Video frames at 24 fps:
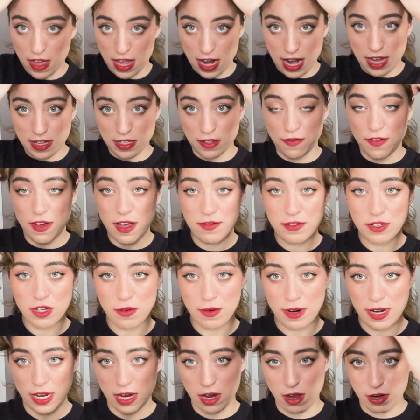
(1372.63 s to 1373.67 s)
It has a 5-star
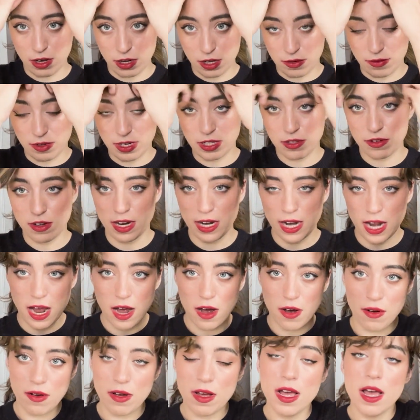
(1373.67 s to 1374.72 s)
rating on Goodreads right
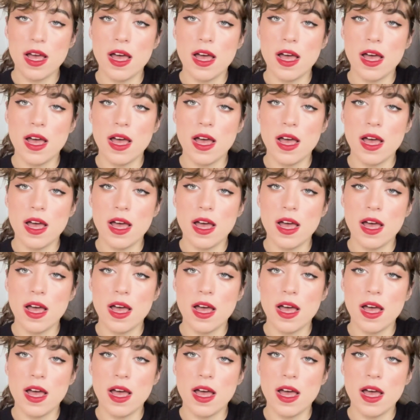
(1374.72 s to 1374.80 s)
now.